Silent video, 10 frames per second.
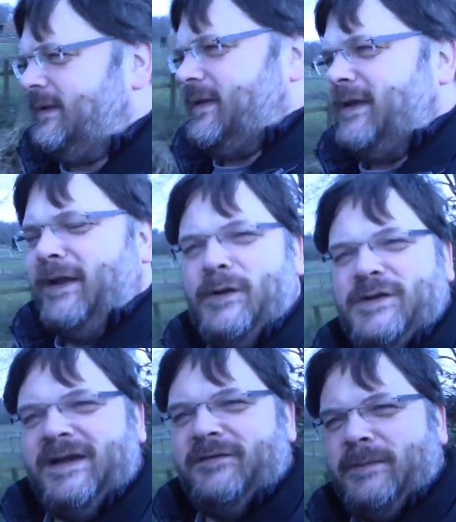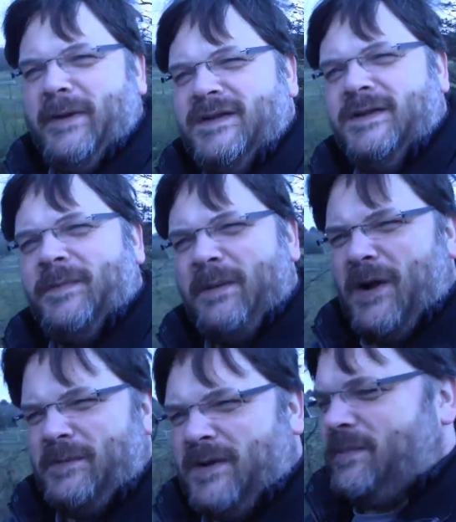and then I'll take it for the miss. That
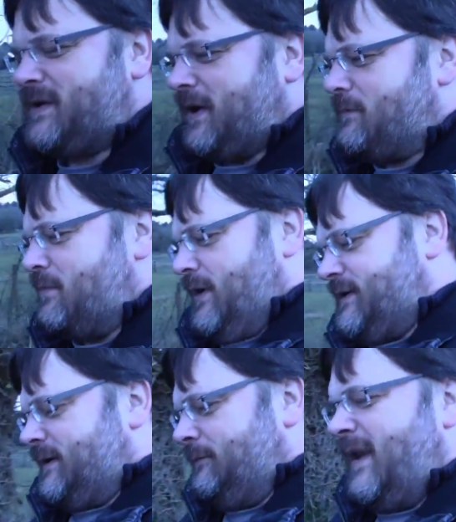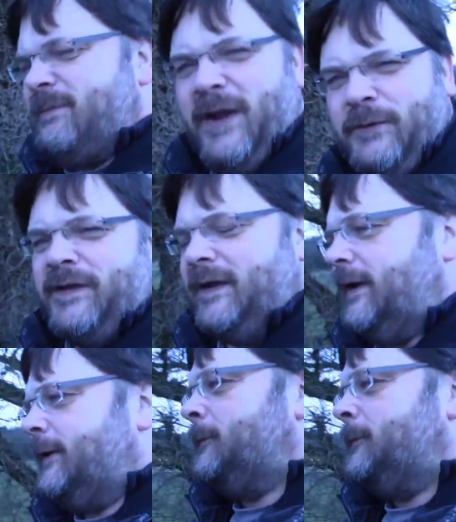might be the best compromise. Let me know what you think.